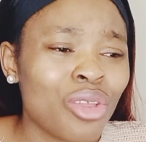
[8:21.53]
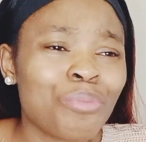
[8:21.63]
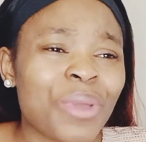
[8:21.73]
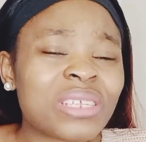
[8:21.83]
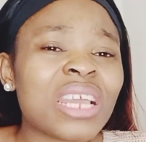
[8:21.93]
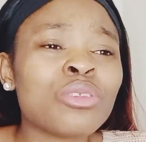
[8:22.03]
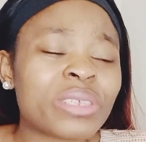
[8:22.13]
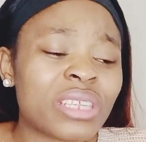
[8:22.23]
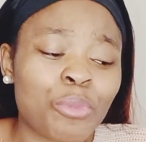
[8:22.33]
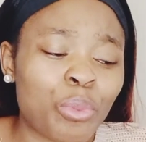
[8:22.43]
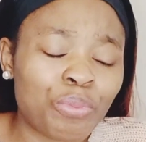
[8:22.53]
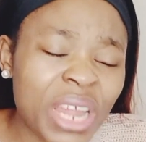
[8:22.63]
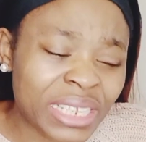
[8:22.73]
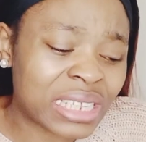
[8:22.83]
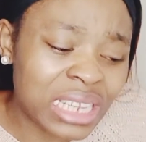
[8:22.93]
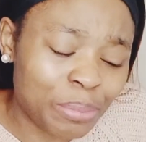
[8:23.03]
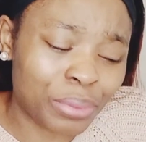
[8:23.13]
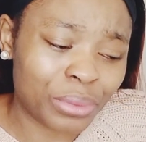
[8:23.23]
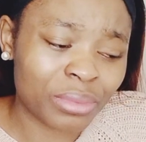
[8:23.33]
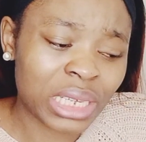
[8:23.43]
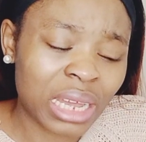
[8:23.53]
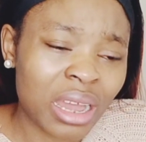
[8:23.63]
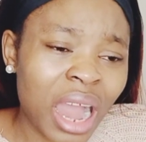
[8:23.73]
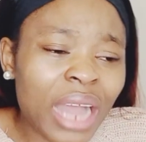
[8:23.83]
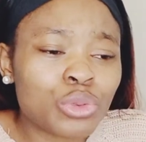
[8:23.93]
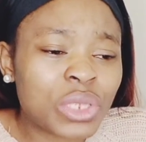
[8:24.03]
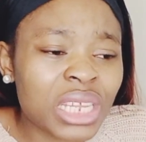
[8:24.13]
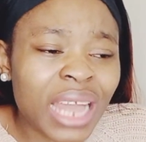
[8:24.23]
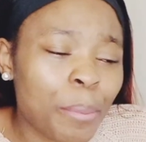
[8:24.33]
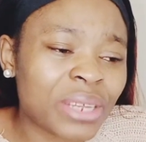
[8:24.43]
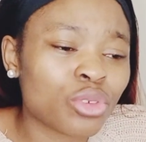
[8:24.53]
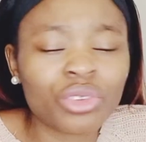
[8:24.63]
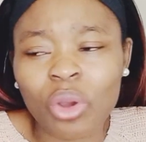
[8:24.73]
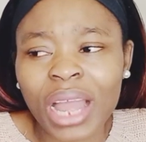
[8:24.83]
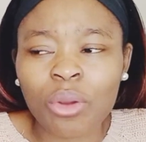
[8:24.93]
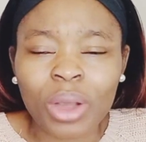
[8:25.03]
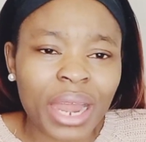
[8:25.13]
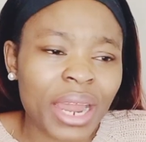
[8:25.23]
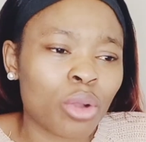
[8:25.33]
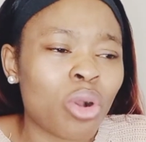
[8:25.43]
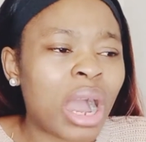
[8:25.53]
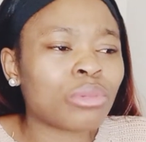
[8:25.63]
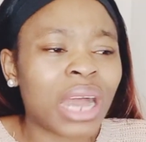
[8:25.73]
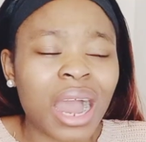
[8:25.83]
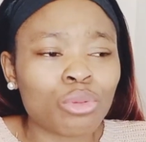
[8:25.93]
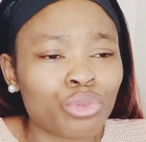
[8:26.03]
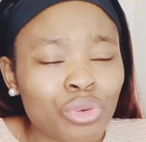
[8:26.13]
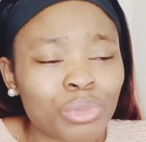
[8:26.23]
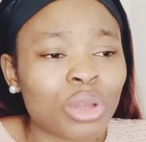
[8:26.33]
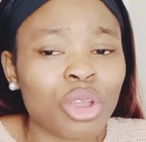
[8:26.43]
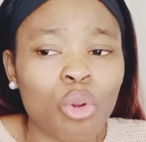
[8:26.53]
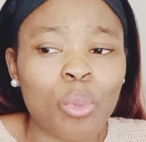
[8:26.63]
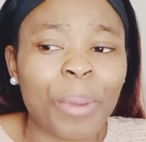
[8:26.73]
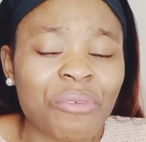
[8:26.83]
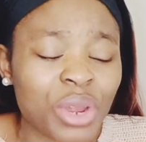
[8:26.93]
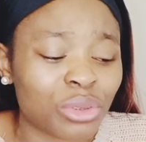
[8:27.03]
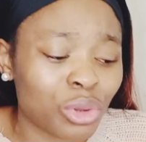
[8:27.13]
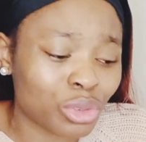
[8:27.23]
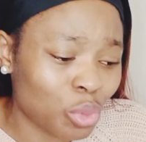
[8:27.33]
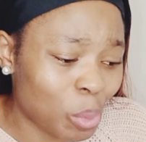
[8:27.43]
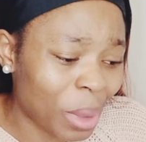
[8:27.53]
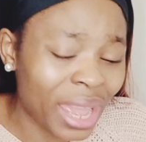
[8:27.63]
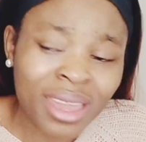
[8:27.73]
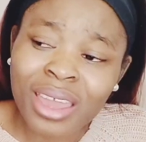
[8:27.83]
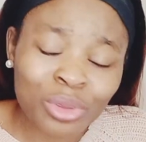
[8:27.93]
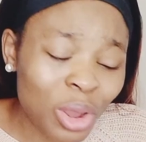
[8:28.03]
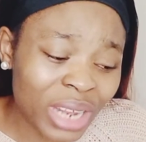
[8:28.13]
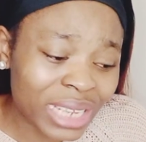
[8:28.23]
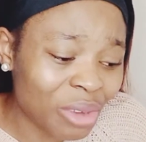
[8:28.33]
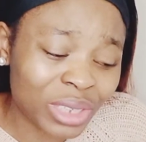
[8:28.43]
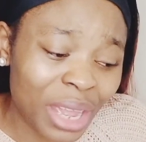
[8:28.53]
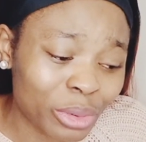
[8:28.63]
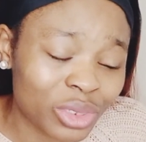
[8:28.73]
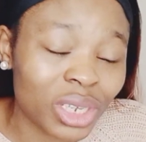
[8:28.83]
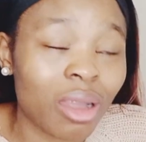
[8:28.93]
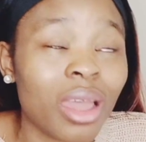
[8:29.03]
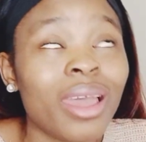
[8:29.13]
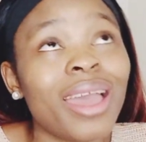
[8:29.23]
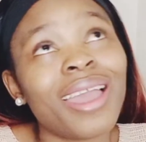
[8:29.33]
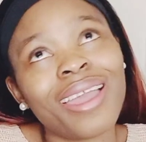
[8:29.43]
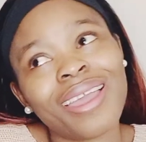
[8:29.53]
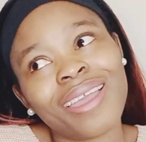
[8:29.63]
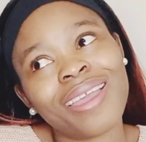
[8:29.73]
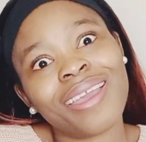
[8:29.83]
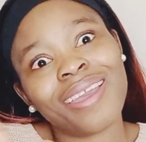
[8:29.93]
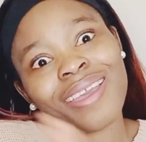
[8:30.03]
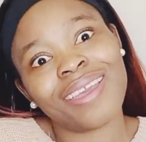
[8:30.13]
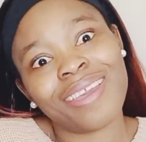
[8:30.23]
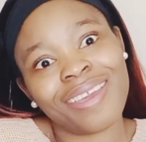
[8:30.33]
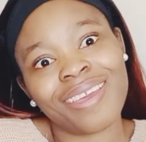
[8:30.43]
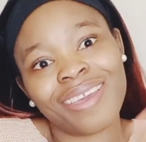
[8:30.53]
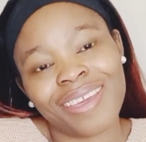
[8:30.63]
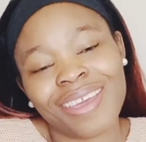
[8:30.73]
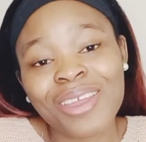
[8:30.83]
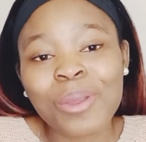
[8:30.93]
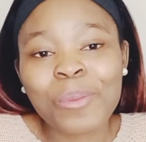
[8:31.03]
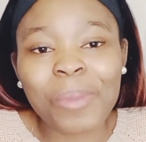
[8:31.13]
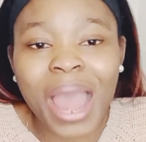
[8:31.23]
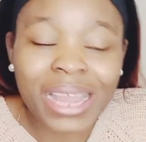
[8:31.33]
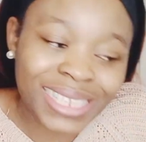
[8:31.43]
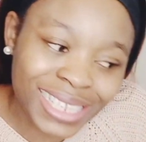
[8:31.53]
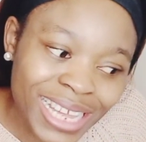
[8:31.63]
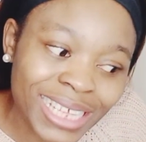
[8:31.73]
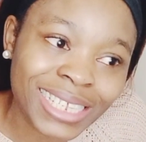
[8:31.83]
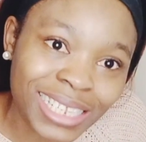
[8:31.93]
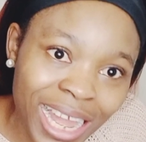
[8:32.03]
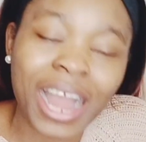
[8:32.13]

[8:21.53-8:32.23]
Person not see place sleep. And you see that person or your guy go carry and come and now room don't they occupy, everywhere don't they occupy. You know, like that for that your chair. Hey, my sister.